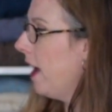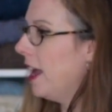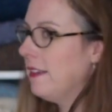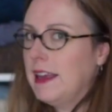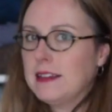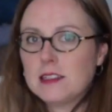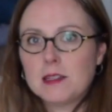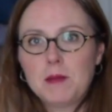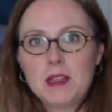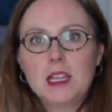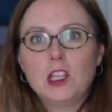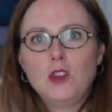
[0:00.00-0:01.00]
And that's
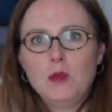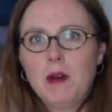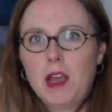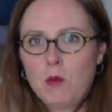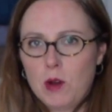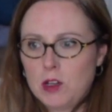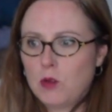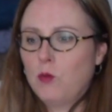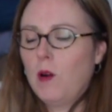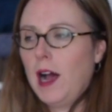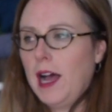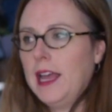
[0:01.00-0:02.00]
something that you might wonder,
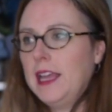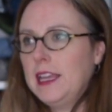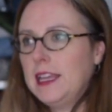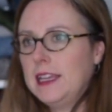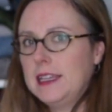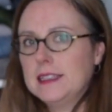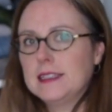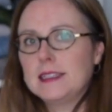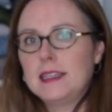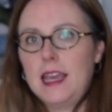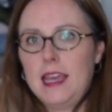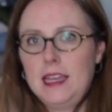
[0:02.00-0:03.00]
why is
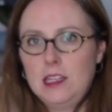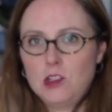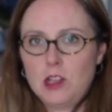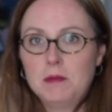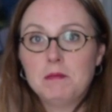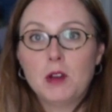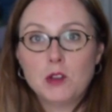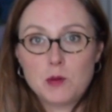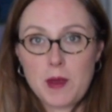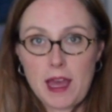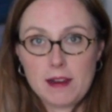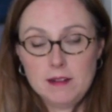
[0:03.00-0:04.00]
gauge in most
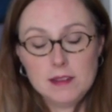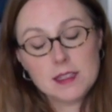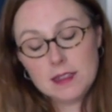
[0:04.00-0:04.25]
patterns,